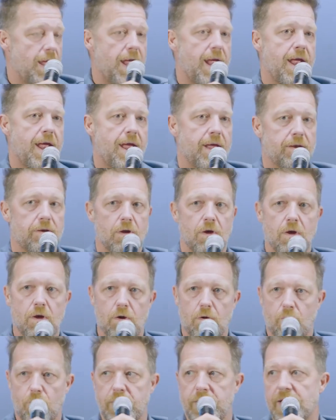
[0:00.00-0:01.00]
and
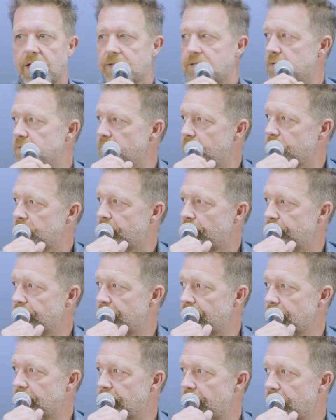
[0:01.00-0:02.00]
we got to do
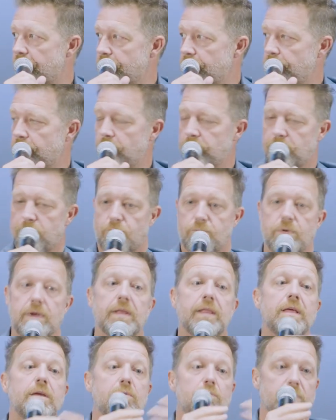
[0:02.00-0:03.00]
something that was
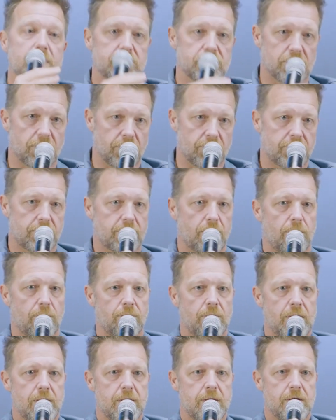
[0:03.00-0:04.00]
really original.
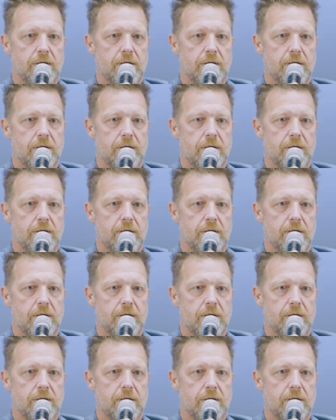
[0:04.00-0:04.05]
So